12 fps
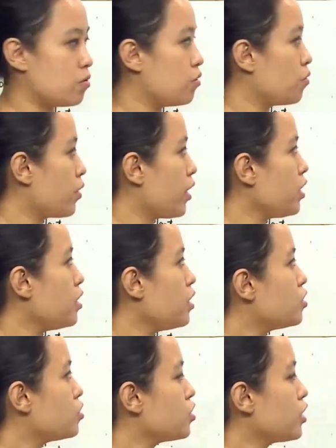Okay,
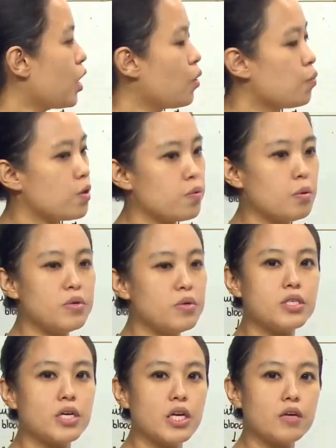so now we will be
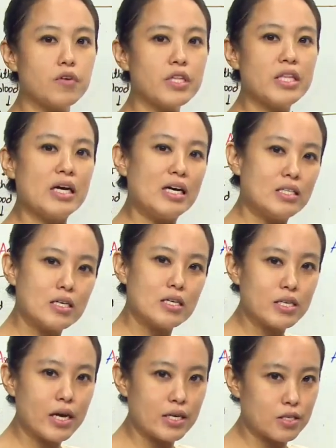dealing with other
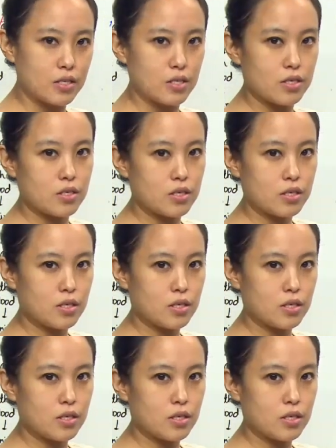scientists.